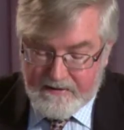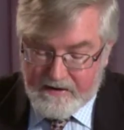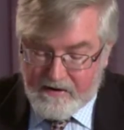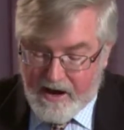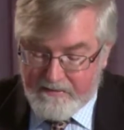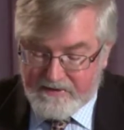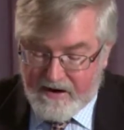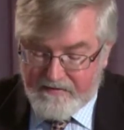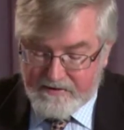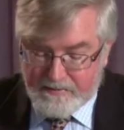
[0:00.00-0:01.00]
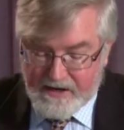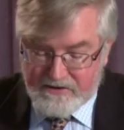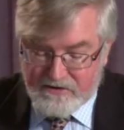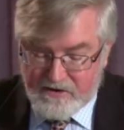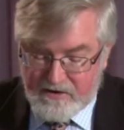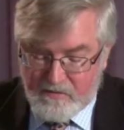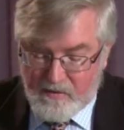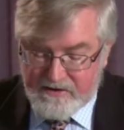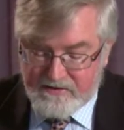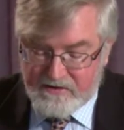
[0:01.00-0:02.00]
And God himself has placed certain
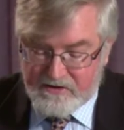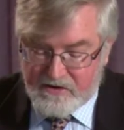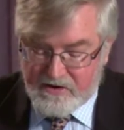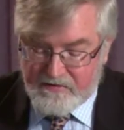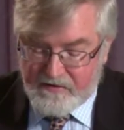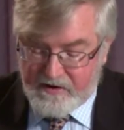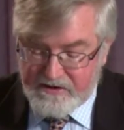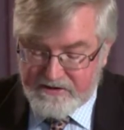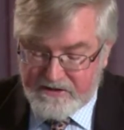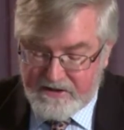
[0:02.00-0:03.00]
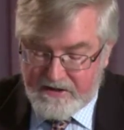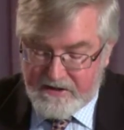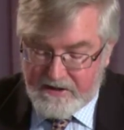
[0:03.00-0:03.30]
ones in the church first,